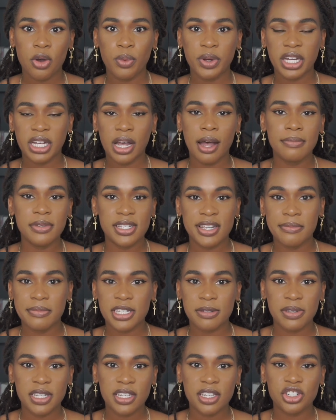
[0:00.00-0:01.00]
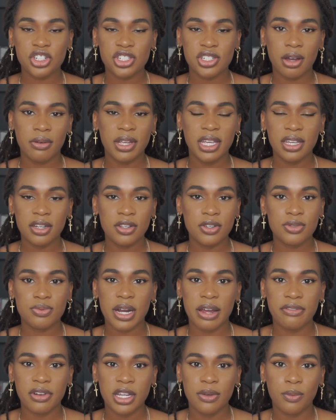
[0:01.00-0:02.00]
when it comes to him speaking, just know he can use
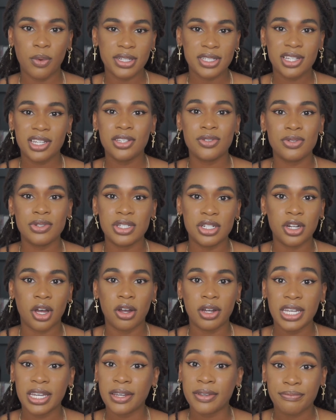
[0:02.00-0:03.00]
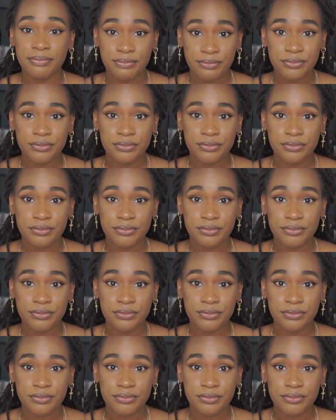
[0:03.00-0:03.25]
whatever he wants. He used the donkey.